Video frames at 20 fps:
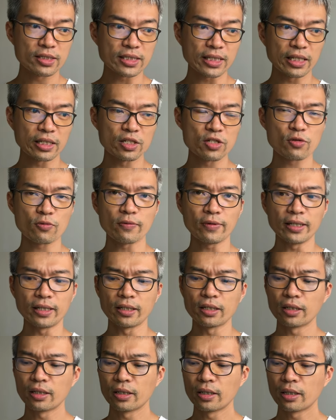cents, right,
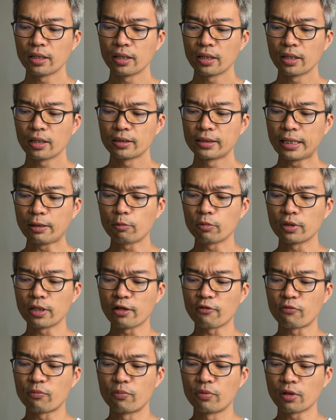that would
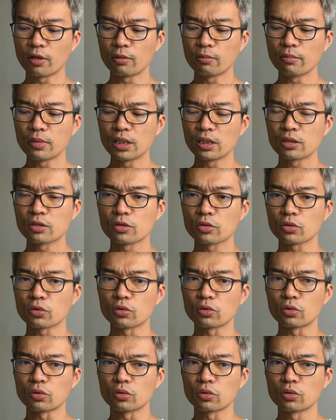have brought me
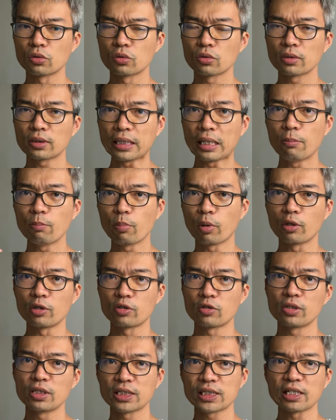to
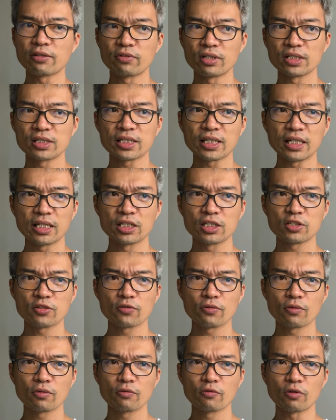10.37 cents
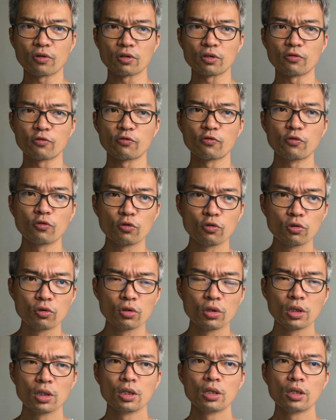for the full